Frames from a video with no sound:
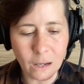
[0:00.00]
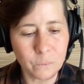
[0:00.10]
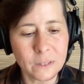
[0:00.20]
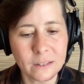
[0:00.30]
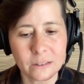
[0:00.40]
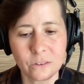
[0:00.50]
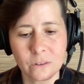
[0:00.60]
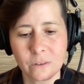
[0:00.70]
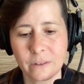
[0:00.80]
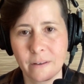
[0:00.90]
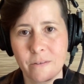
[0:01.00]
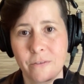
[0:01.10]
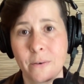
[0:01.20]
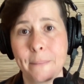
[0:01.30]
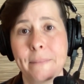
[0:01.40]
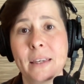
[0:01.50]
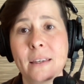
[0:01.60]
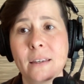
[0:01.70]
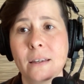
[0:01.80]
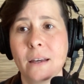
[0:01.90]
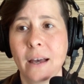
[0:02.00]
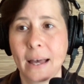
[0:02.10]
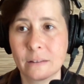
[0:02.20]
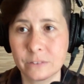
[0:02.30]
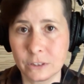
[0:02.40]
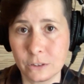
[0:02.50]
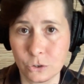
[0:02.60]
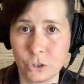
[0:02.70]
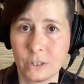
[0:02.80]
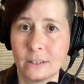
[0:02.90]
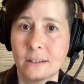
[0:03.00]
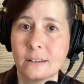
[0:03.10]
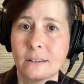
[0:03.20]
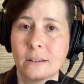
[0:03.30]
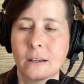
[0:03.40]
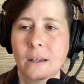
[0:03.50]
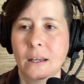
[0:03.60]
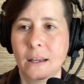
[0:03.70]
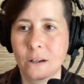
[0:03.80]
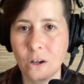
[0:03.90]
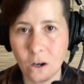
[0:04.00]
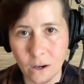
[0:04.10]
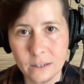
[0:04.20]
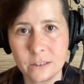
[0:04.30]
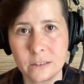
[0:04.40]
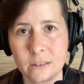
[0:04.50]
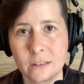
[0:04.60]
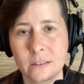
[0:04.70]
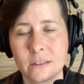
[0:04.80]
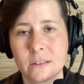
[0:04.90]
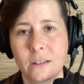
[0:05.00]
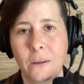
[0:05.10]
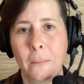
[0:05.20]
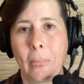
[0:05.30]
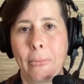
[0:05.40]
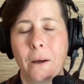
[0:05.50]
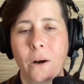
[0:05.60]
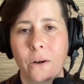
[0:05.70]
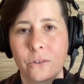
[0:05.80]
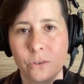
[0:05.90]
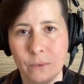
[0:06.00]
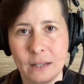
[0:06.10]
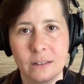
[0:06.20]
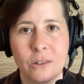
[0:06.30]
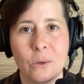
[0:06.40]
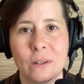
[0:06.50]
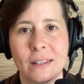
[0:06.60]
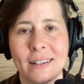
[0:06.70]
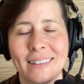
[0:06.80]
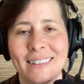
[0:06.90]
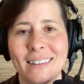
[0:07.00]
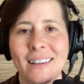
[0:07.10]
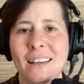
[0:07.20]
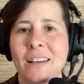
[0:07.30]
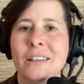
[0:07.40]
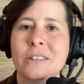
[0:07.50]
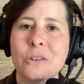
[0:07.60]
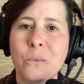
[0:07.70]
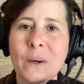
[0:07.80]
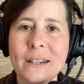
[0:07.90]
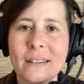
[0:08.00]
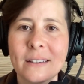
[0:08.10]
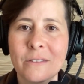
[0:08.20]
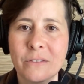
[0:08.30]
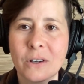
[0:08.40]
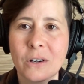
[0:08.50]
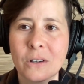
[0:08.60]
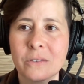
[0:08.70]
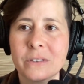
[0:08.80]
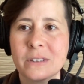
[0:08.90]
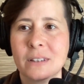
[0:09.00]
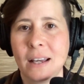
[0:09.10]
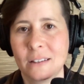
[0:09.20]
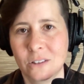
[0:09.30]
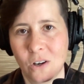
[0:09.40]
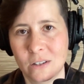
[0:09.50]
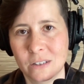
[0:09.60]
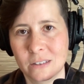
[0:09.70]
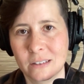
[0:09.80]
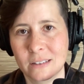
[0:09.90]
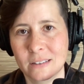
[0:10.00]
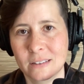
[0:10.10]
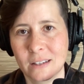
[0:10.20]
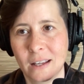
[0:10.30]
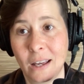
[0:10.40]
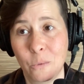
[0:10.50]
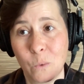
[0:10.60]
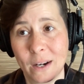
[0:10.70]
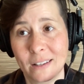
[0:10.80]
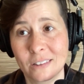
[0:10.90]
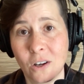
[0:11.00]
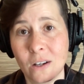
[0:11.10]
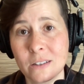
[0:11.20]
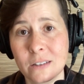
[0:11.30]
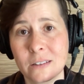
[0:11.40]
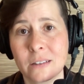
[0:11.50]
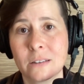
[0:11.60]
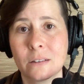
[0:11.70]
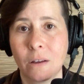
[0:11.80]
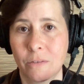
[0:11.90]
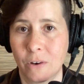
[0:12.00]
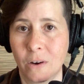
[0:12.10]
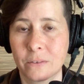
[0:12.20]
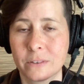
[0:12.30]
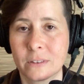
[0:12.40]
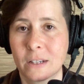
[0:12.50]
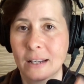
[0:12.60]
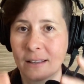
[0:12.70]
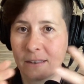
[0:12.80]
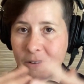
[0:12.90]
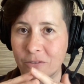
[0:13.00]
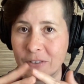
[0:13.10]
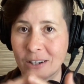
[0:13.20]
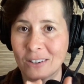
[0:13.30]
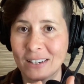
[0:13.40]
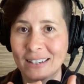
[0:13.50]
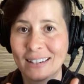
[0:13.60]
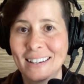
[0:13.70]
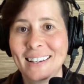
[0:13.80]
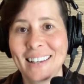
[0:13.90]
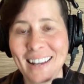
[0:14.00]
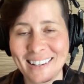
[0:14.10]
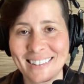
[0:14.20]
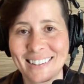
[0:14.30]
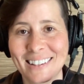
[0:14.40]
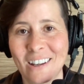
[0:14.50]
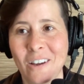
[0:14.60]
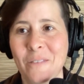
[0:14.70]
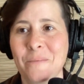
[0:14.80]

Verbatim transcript: I want to let you know that for me, evolution and consciousness are directly correlated. So what evolves has consciousness, and what has consciousness evolves. They're very connected.